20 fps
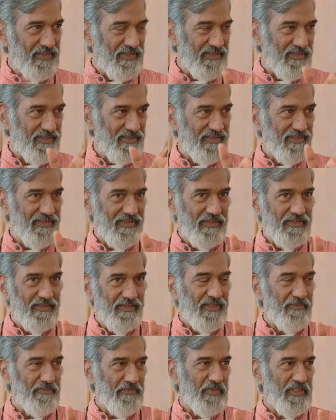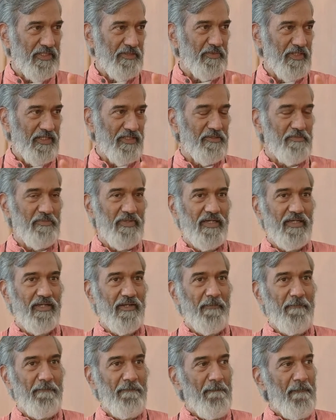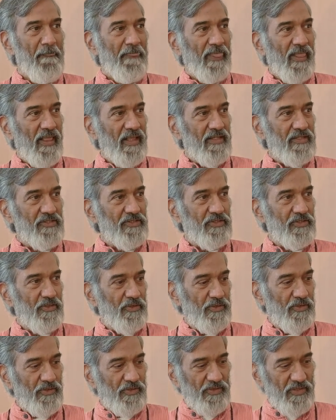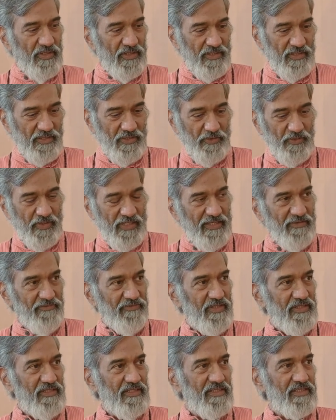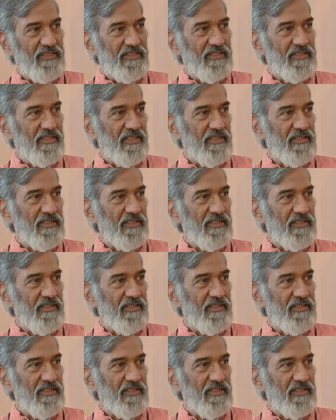the Mahabharata battle. So you have this,